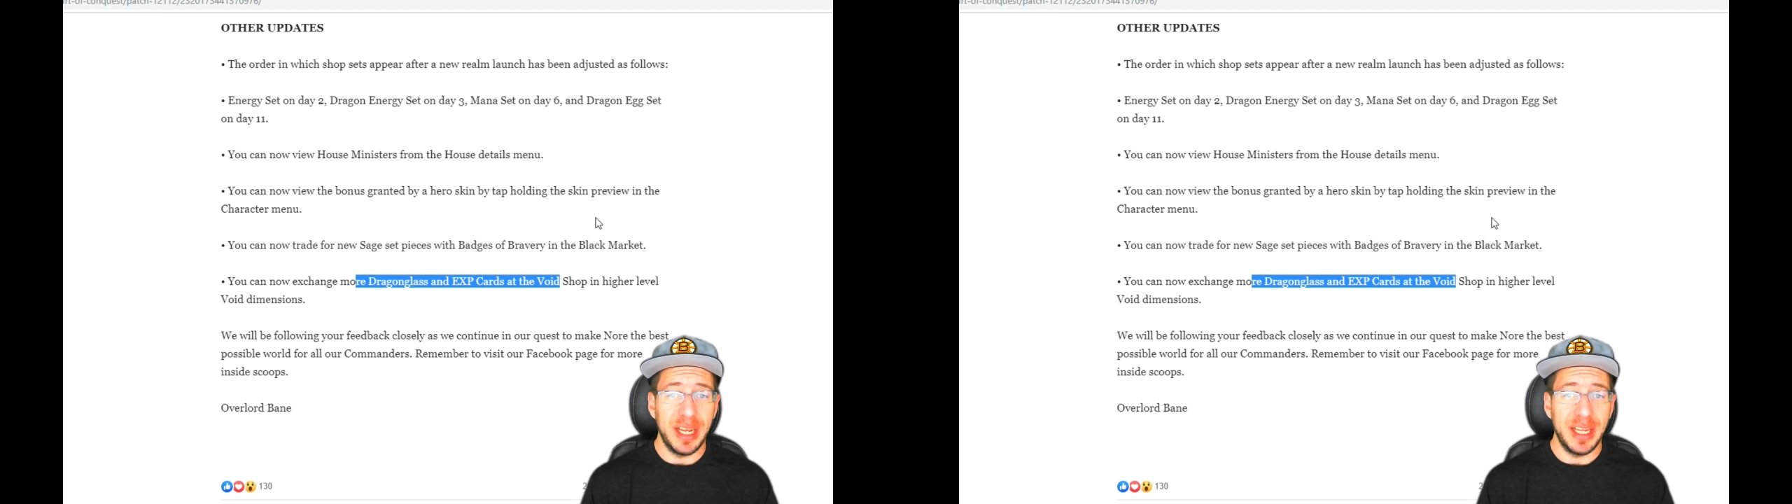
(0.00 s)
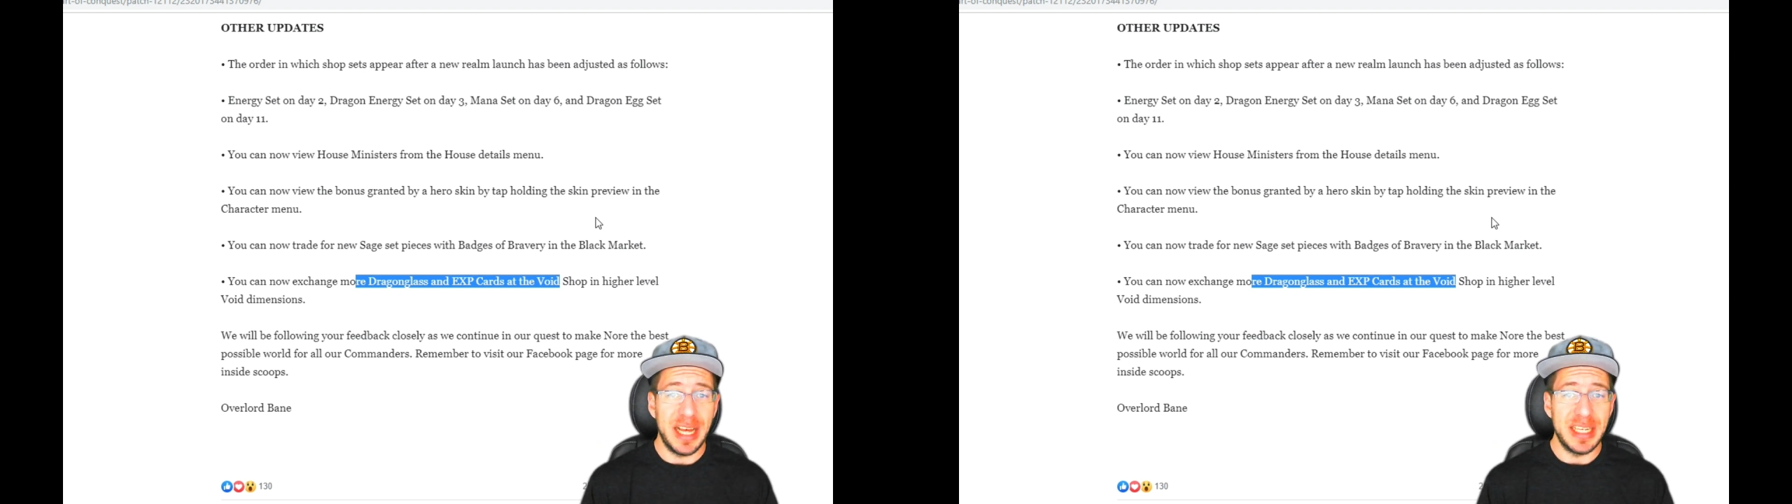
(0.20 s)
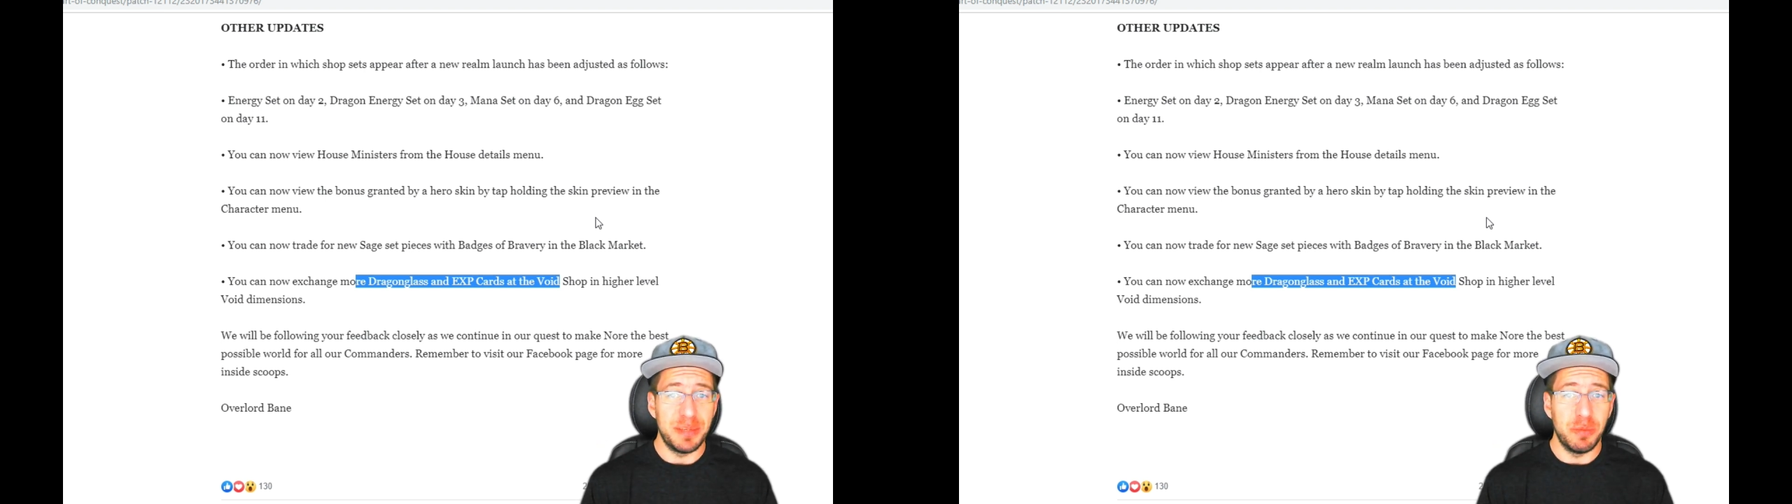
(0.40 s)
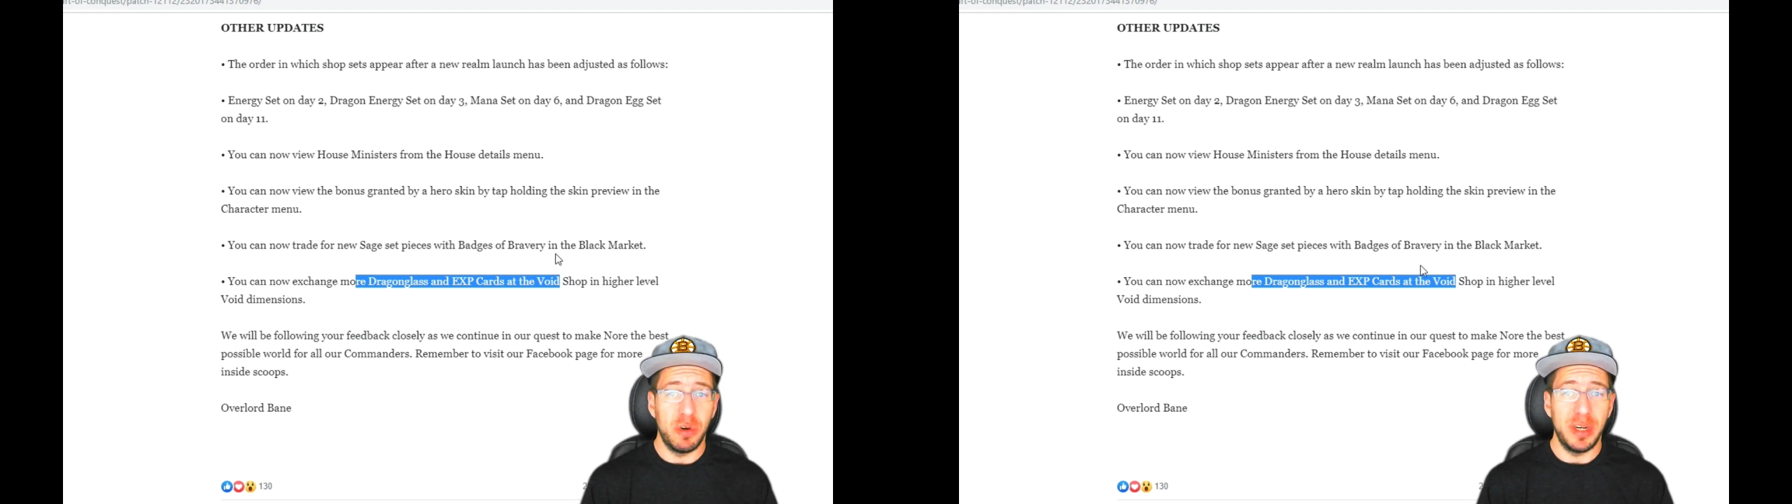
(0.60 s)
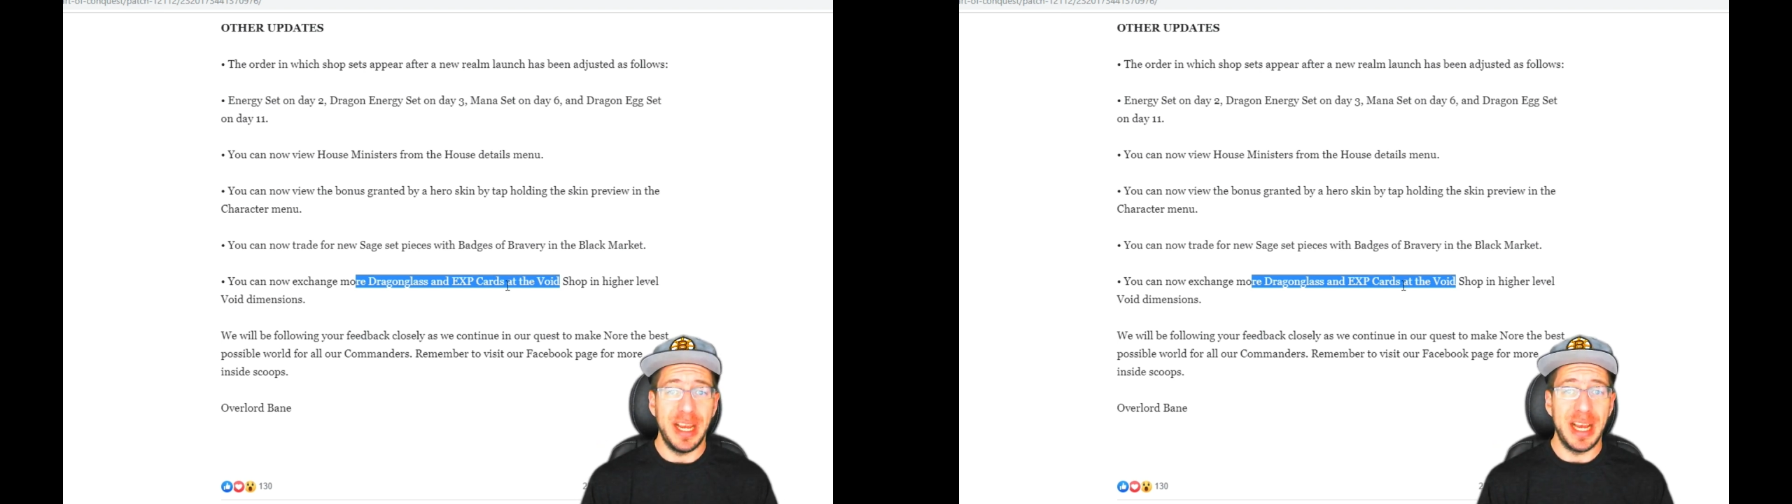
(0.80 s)
Glass and more
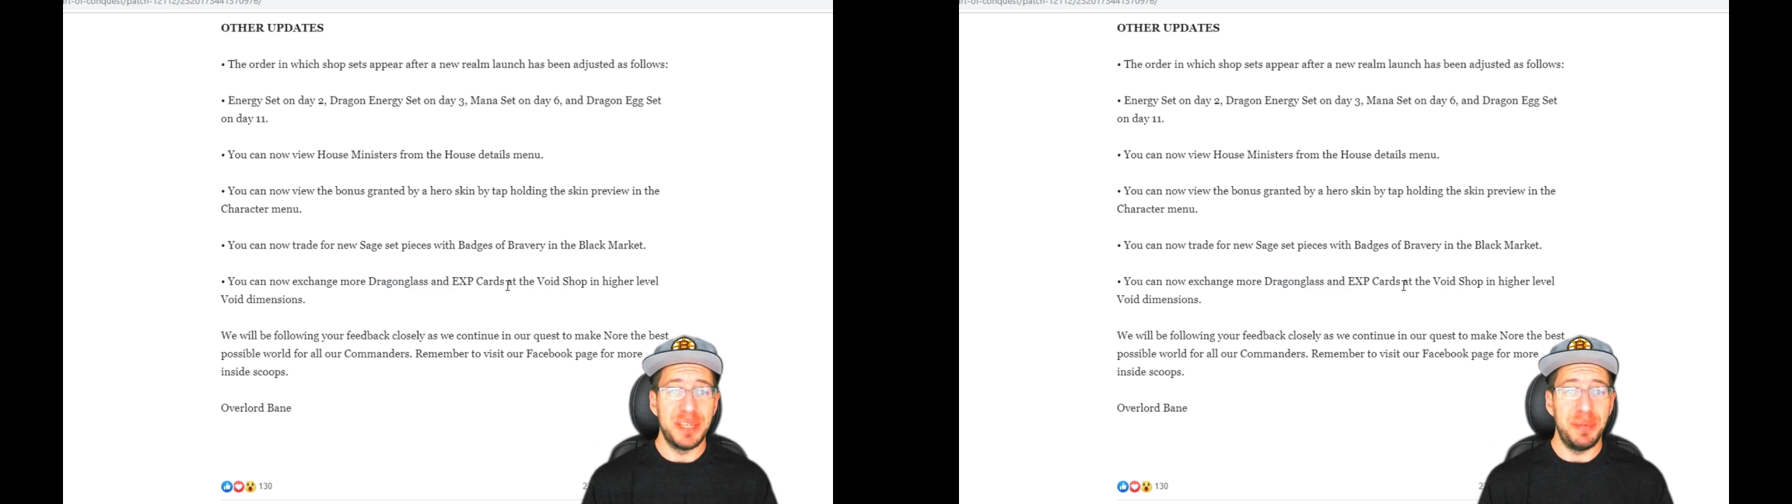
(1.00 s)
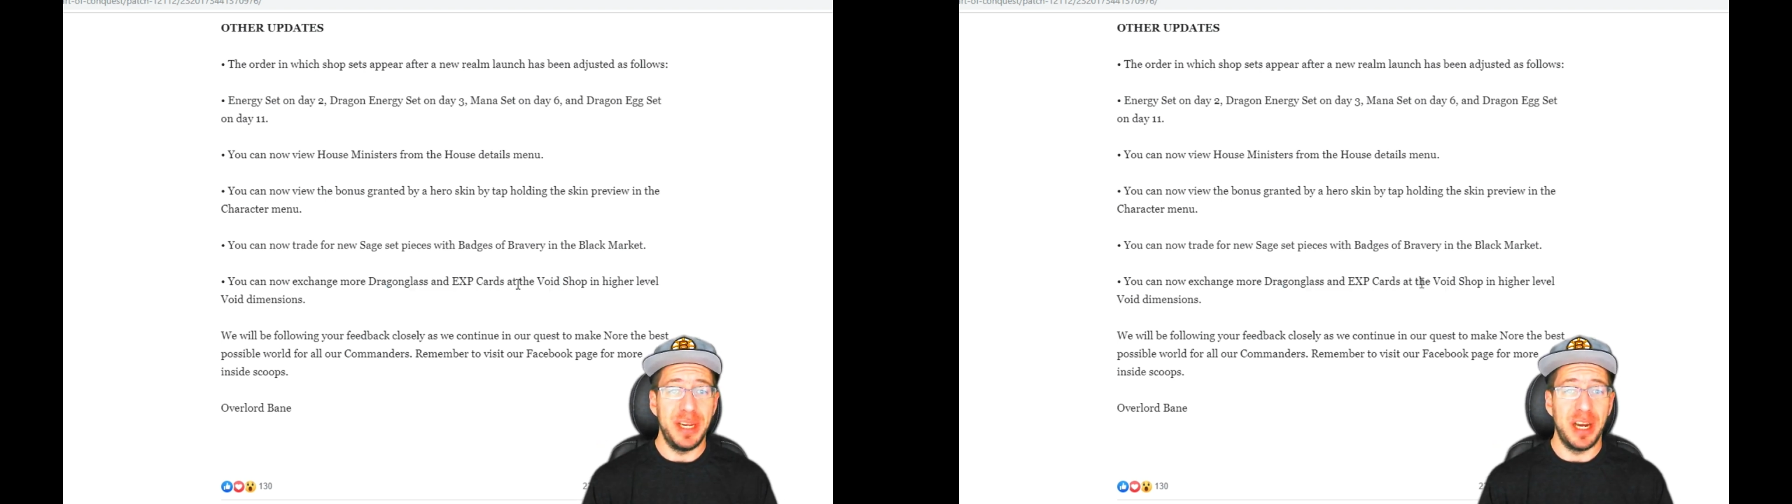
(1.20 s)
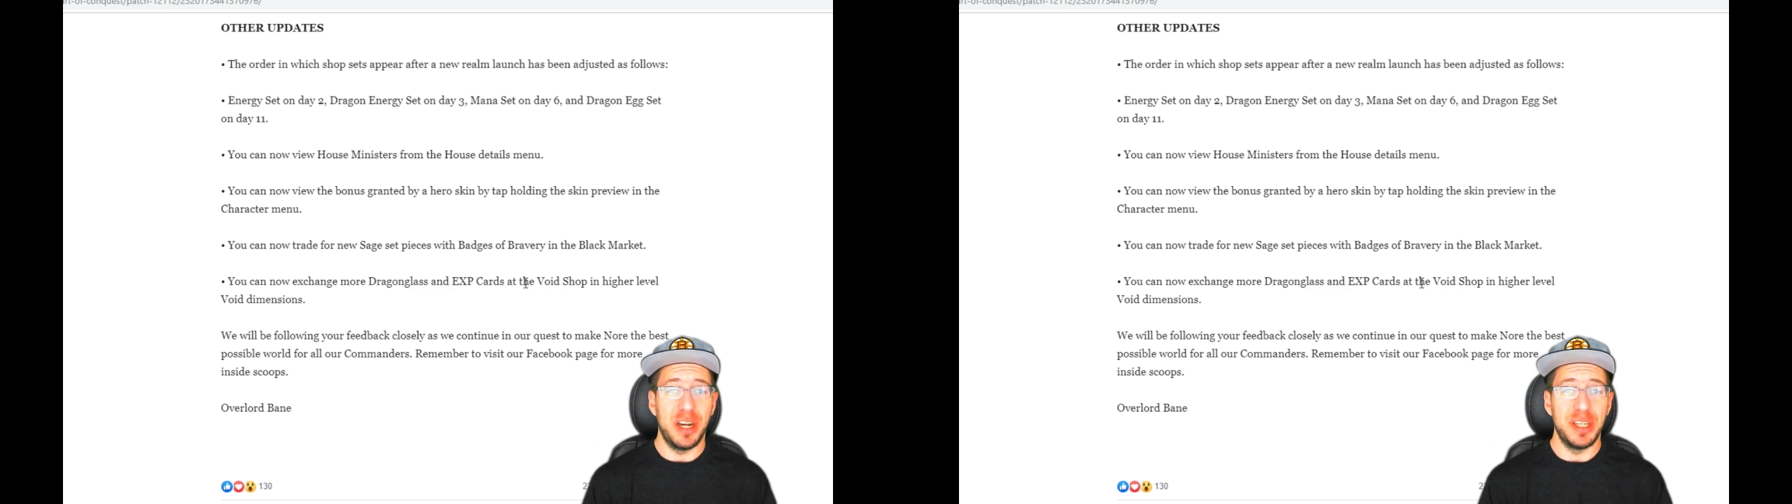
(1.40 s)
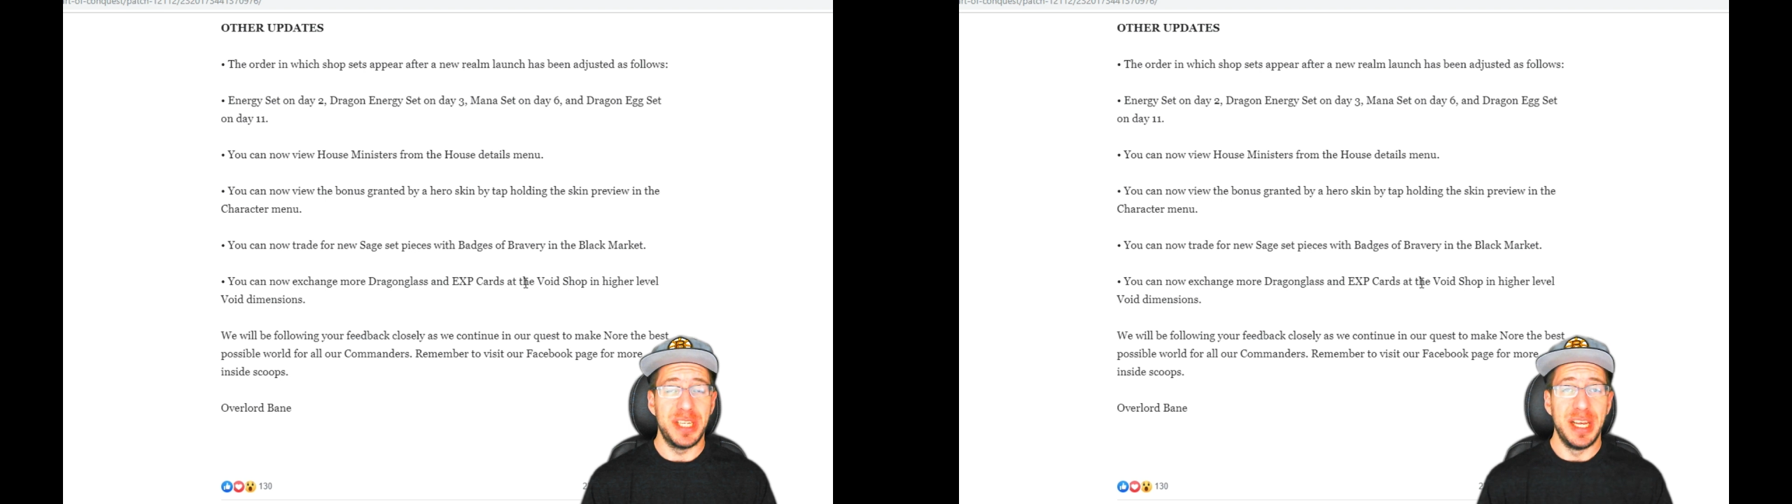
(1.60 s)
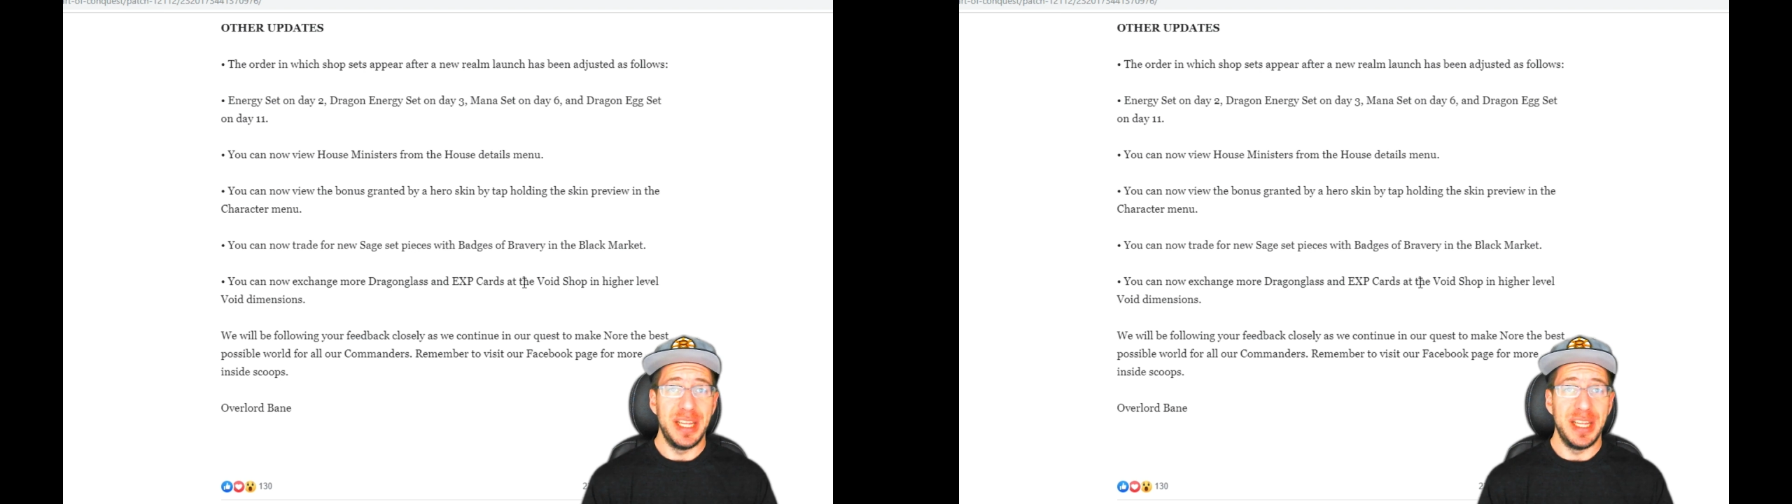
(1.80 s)
EXP cards,